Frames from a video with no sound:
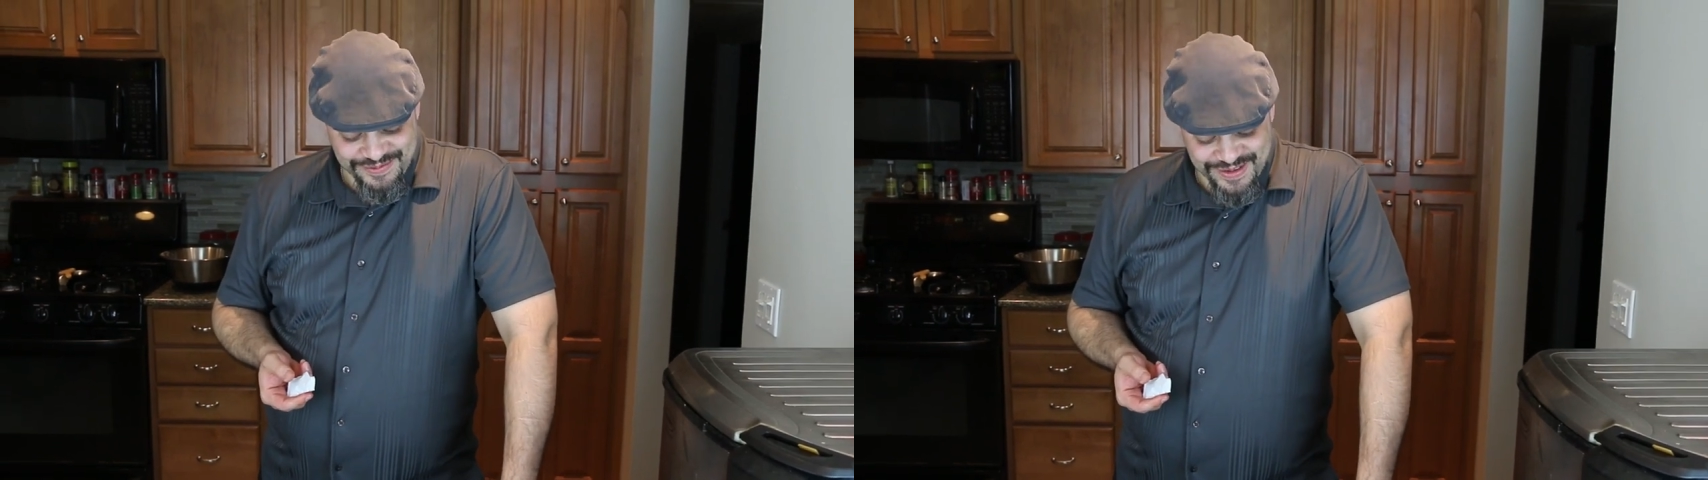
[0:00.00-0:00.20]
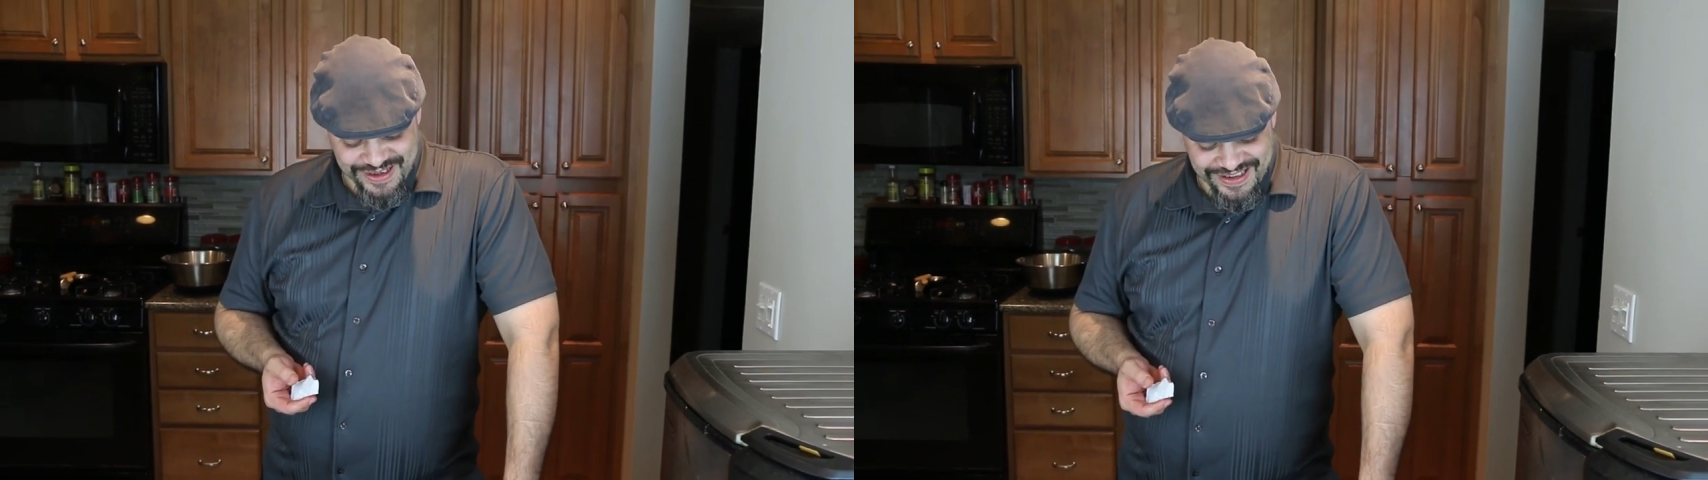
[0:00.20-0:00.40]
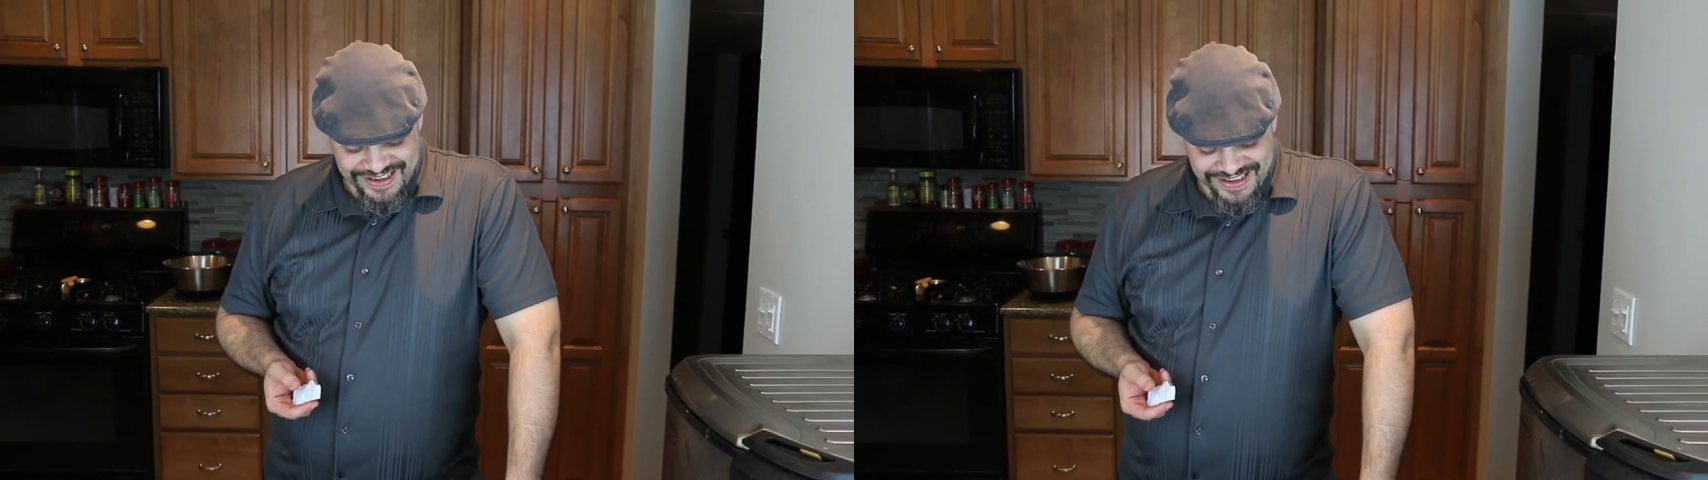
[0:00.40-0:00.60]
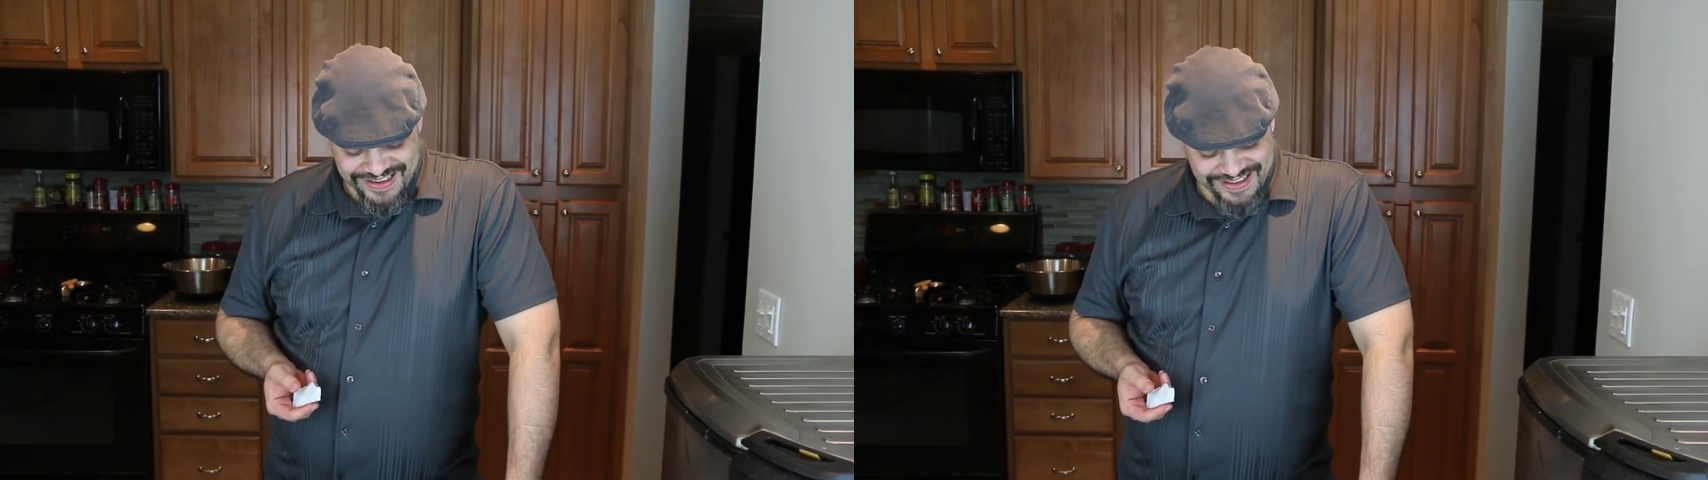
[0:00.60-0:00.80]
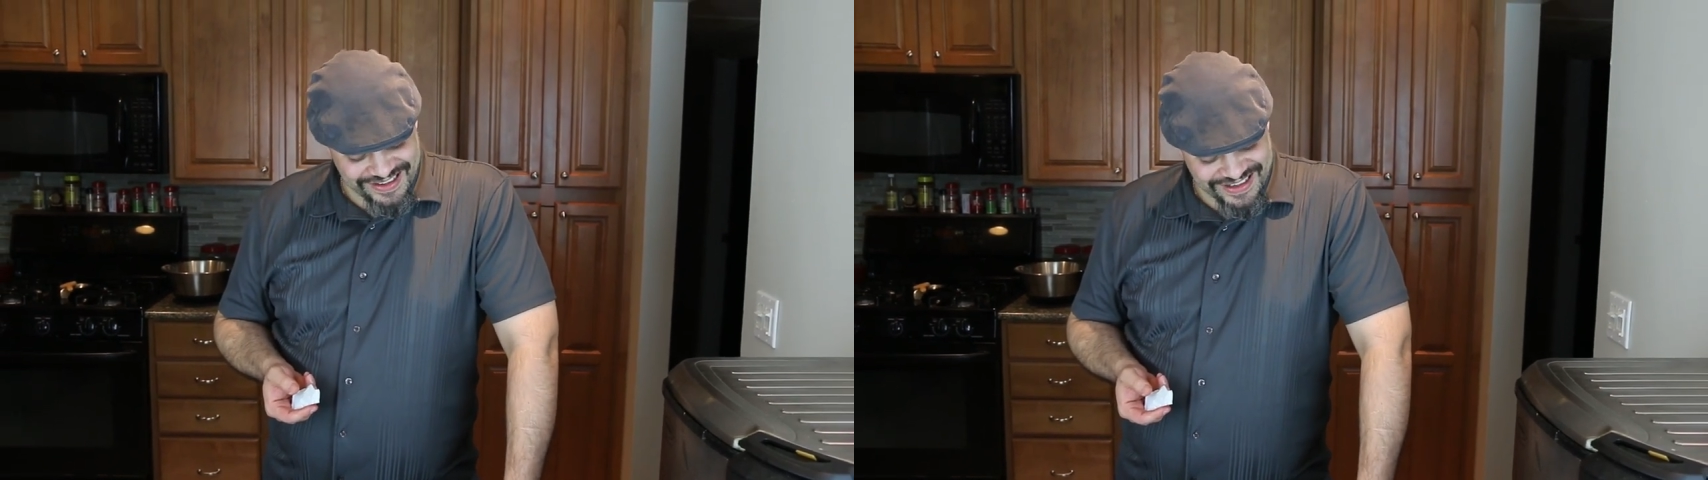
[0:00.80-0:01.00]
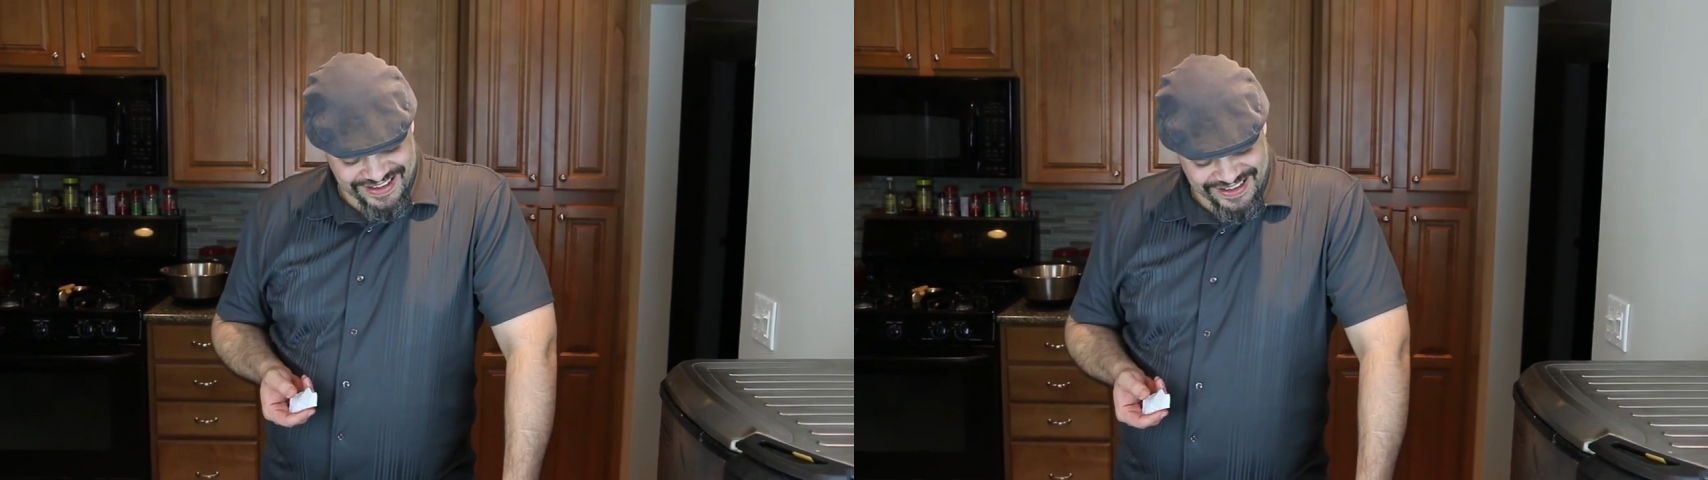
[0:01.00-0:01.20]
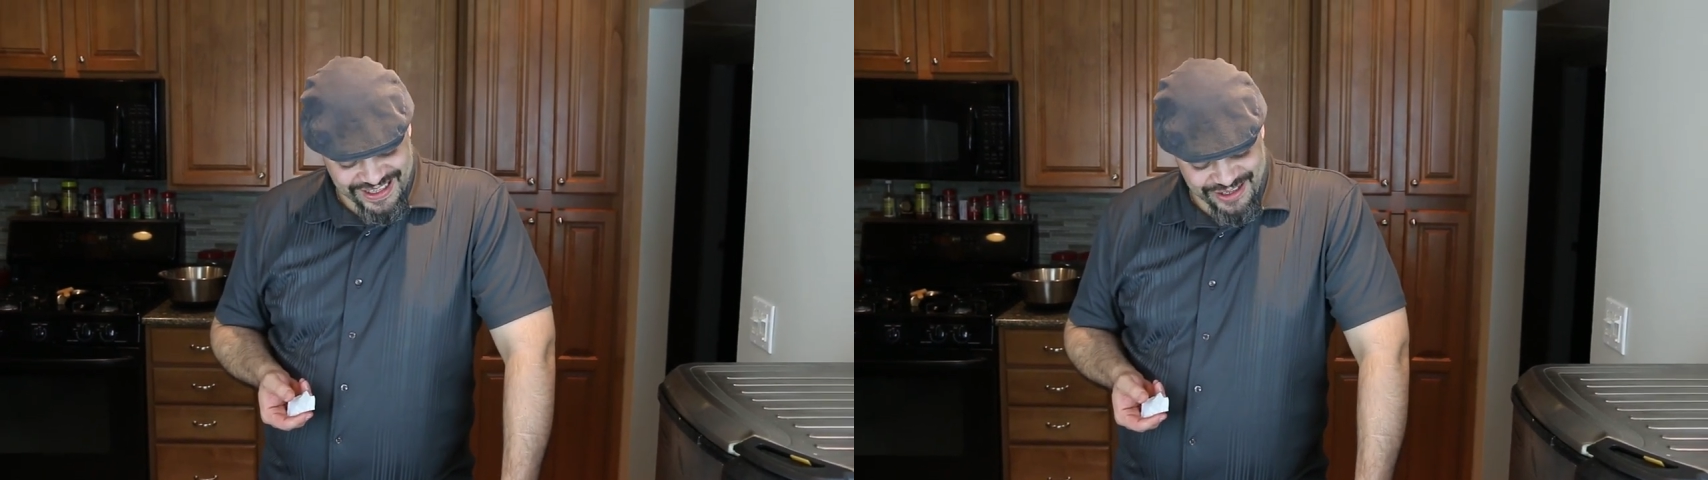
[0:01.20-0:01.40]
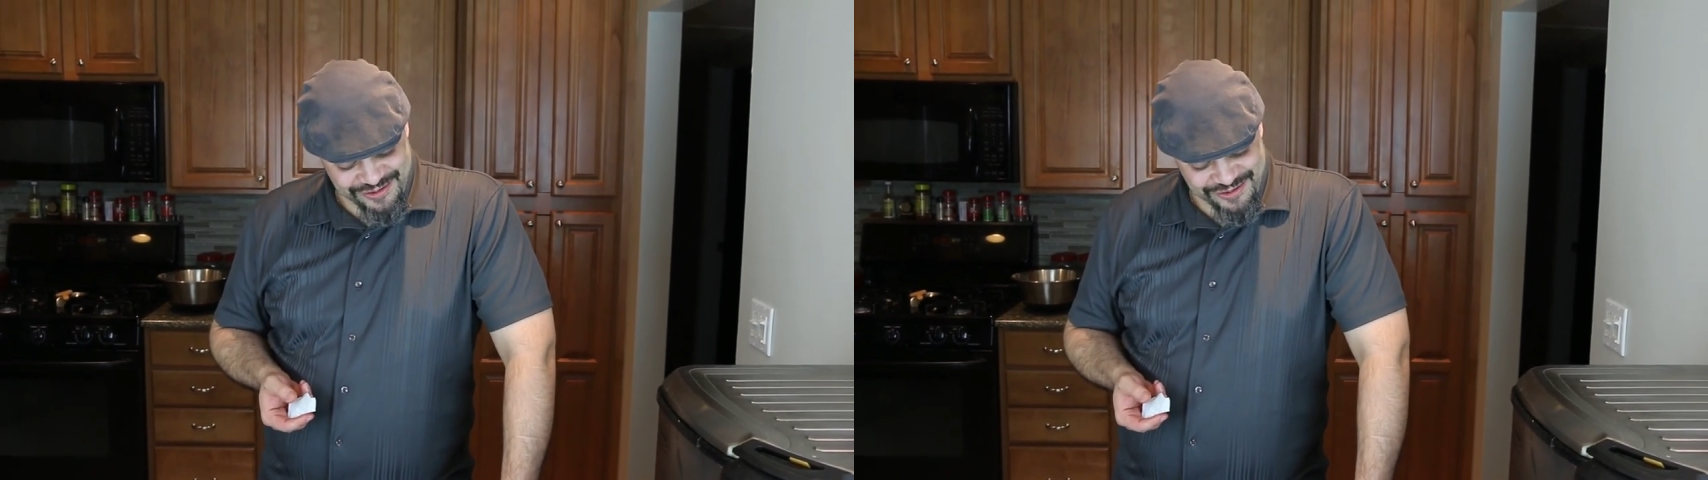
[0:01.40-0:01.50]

but yeah, like